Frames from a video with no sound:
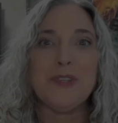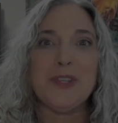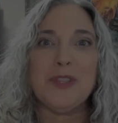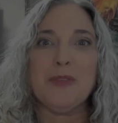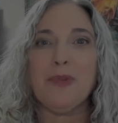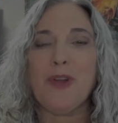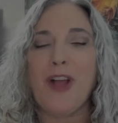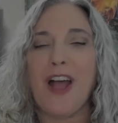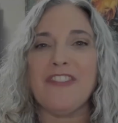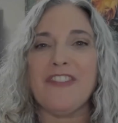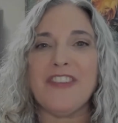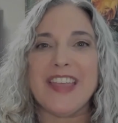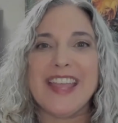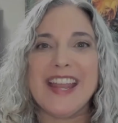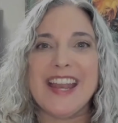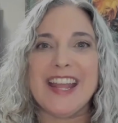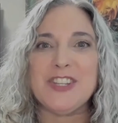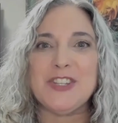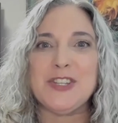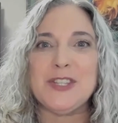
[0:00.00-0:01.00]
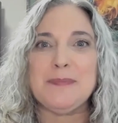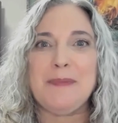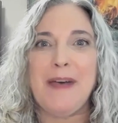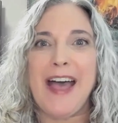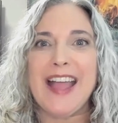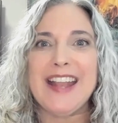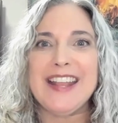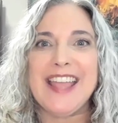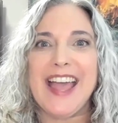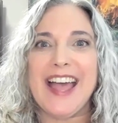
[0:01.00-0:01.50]
to the Profit Connections
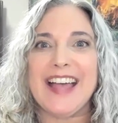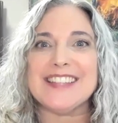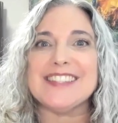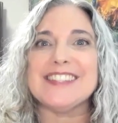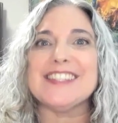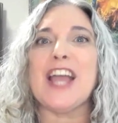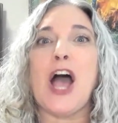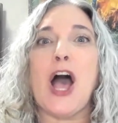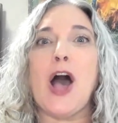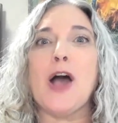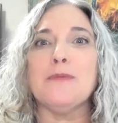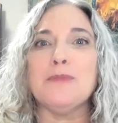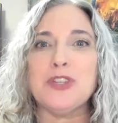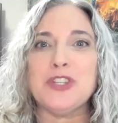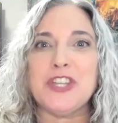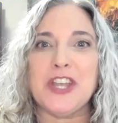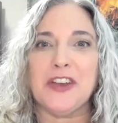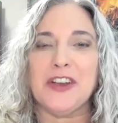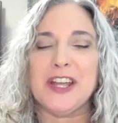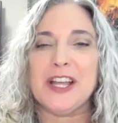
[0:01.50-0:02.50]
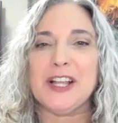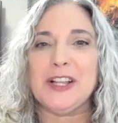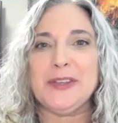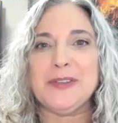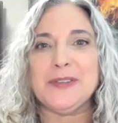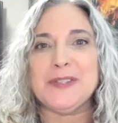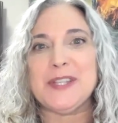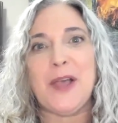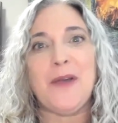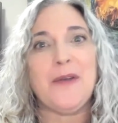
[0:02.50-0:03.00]
podcast. I'm Sharon
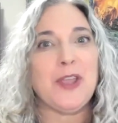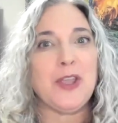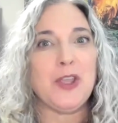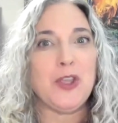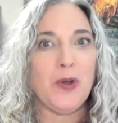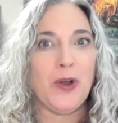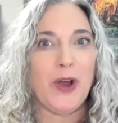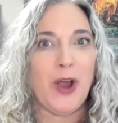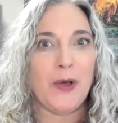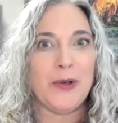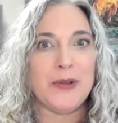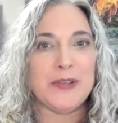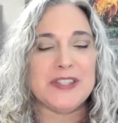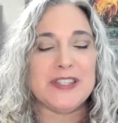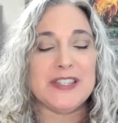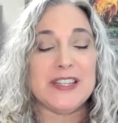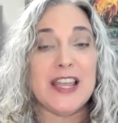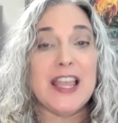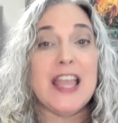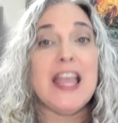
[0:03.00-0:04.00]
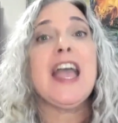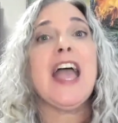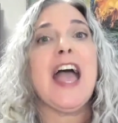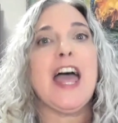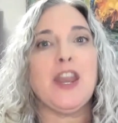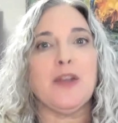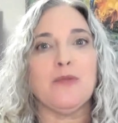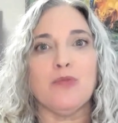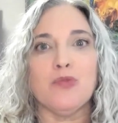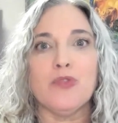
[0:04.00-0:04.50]
Galuzzo, your host,
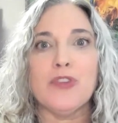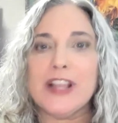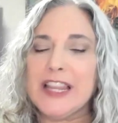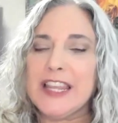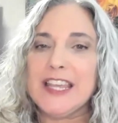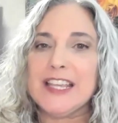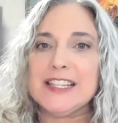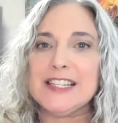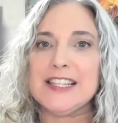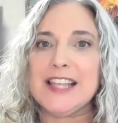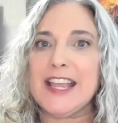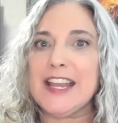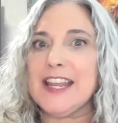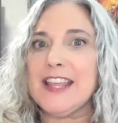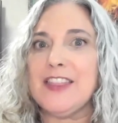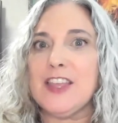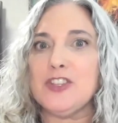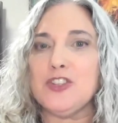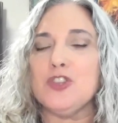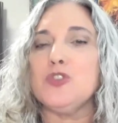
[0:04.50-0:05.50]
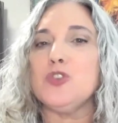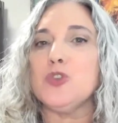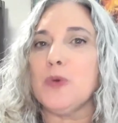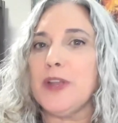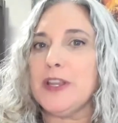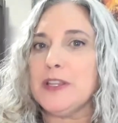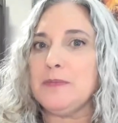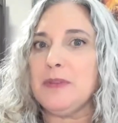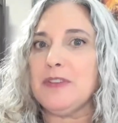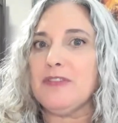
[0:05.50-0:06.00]
and I'm really excited that you
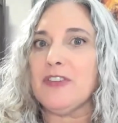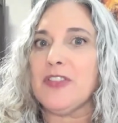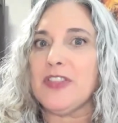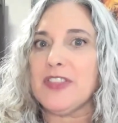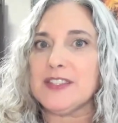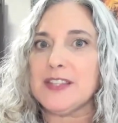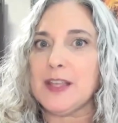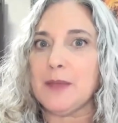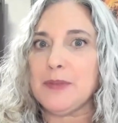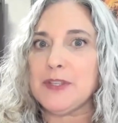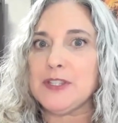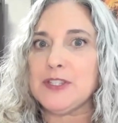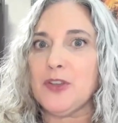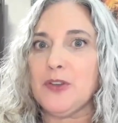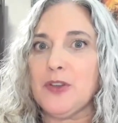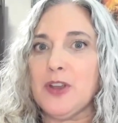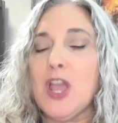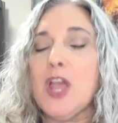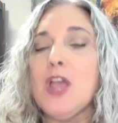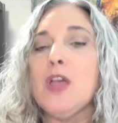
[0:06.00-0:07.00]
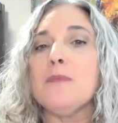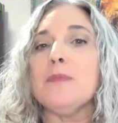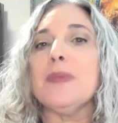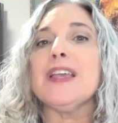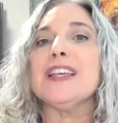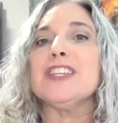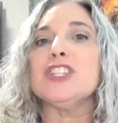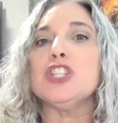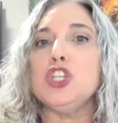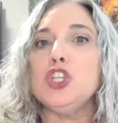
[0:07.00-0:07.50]
joined me for this episode
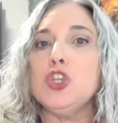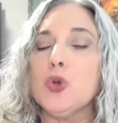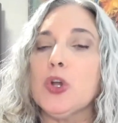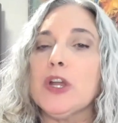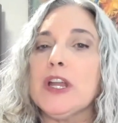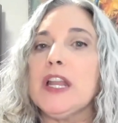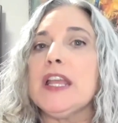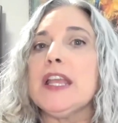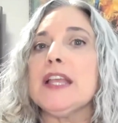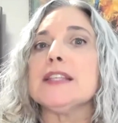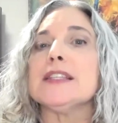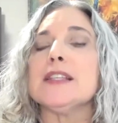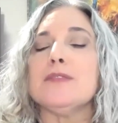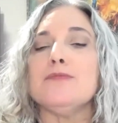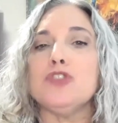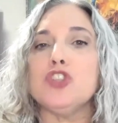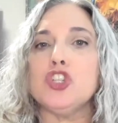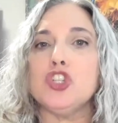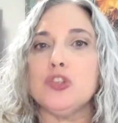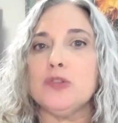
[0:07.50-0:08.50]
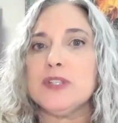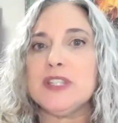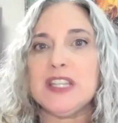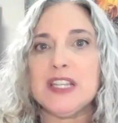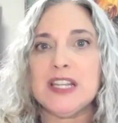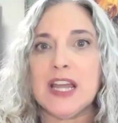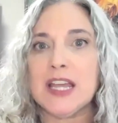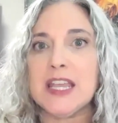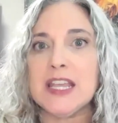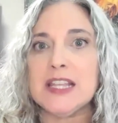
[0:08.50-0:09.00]
because you're going to get some juicy
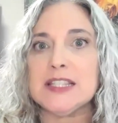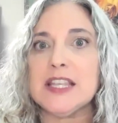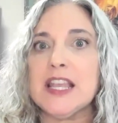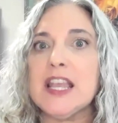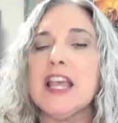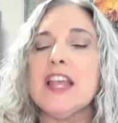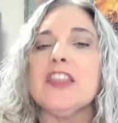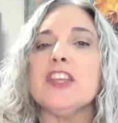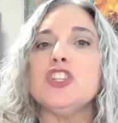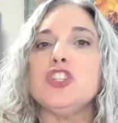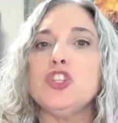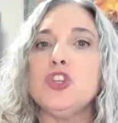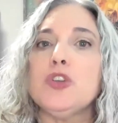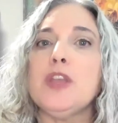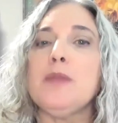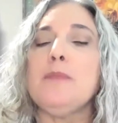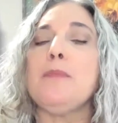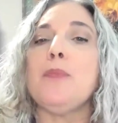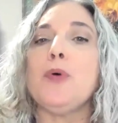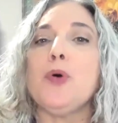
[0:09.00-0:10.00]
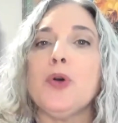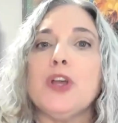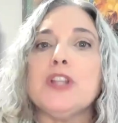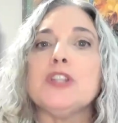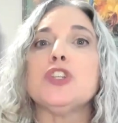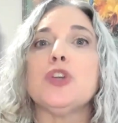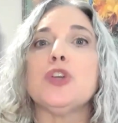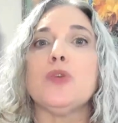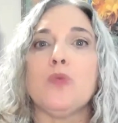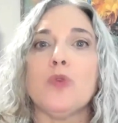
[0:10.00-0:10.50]
nuggets that you can
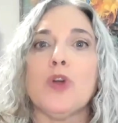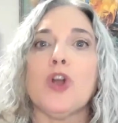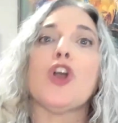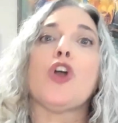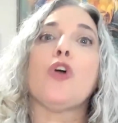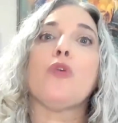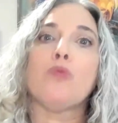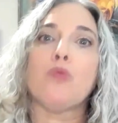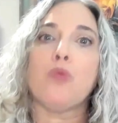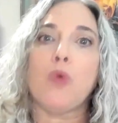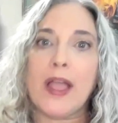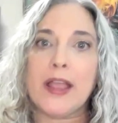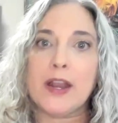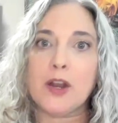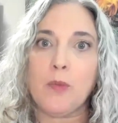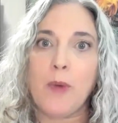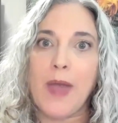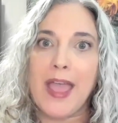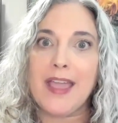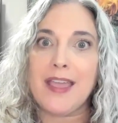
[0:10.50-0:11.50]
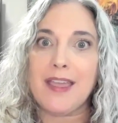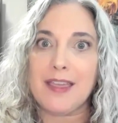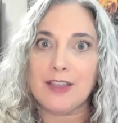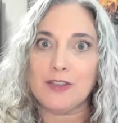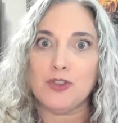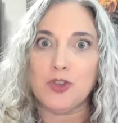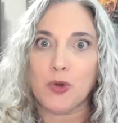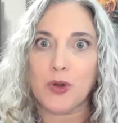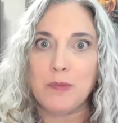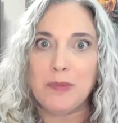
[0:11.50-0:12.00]
put to work right away
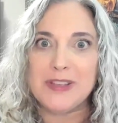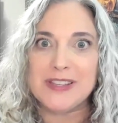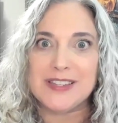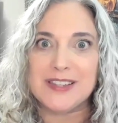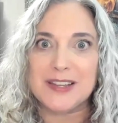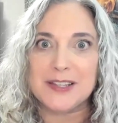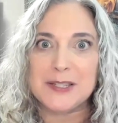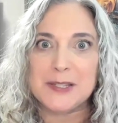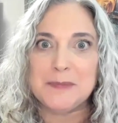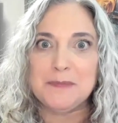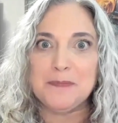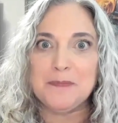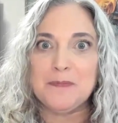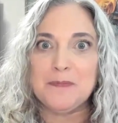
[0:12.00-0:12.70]
in your business.